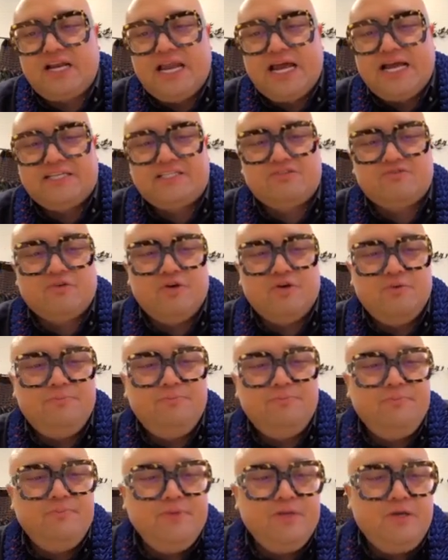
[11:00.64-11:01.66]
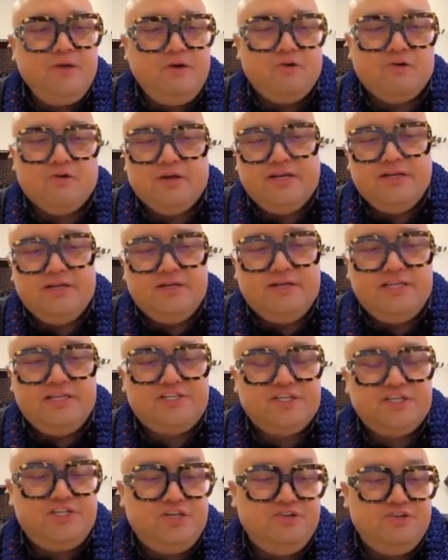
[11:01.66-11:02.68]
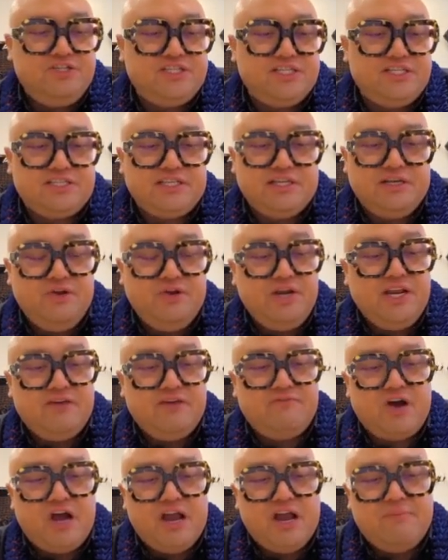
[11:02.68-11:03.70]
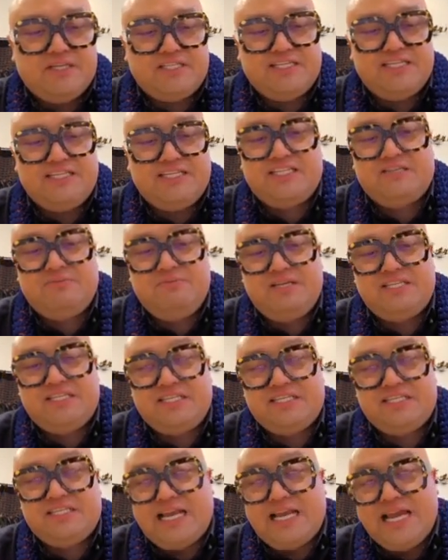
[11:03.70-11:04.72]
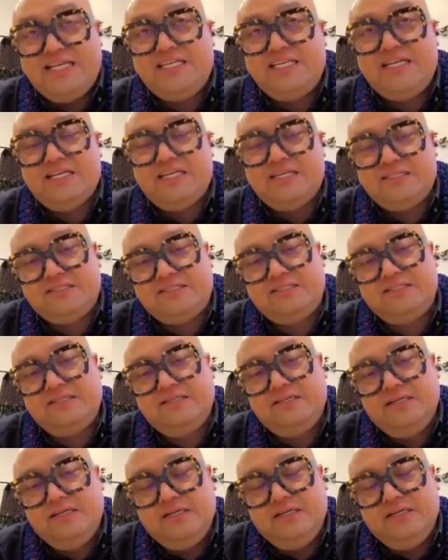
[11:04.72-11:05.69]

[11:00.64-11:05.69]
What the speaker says: in the classroom or in institutions and learning environments are dismissed as laziness.